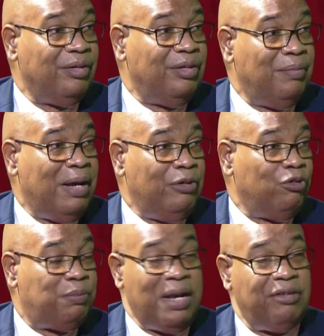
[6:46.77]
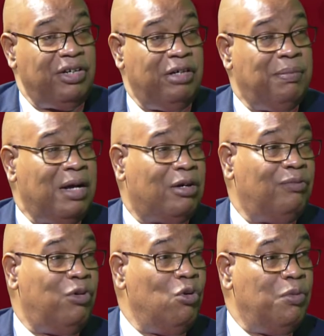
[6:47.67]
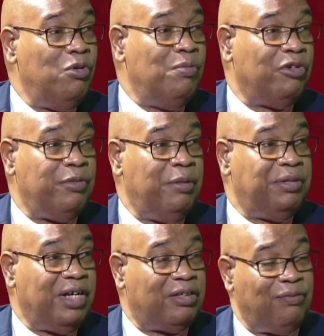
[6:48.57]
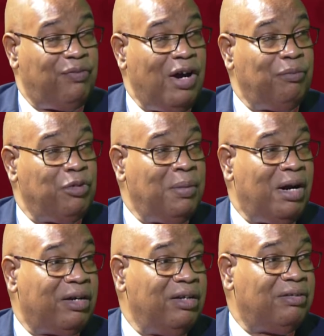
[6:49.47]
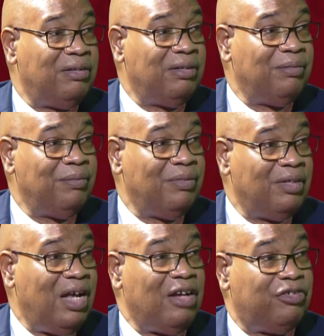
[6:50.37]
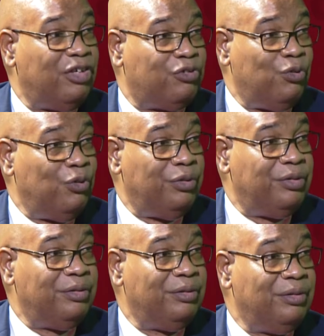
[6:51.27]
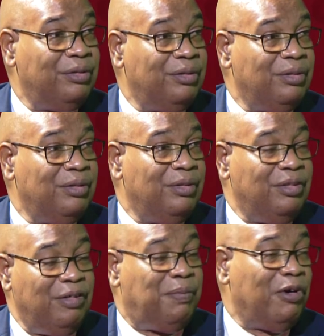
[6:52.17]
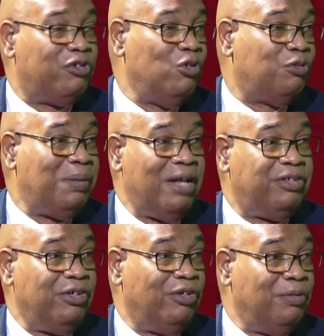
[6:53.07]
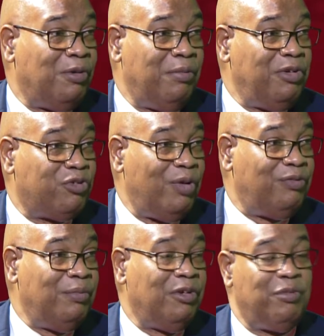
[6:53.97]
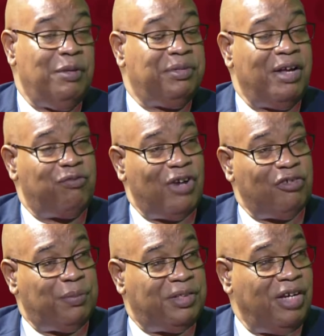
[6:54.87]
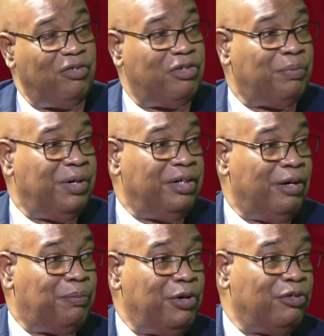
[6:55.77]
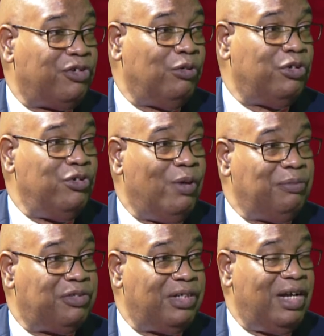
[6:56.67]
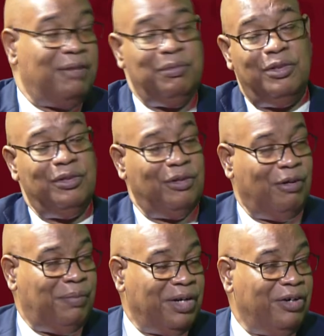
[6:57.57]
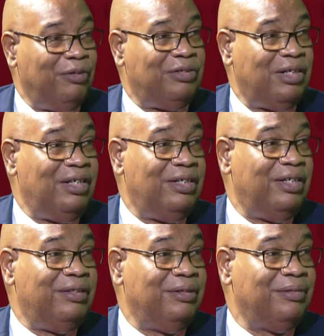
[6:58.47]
The man who's planting in the back of Hubu must be able to get a farm to market, access road. The person who's planting down the Borbis River must be able to have transportation to bring their products out to New Amsterdam or bring it down to Linden.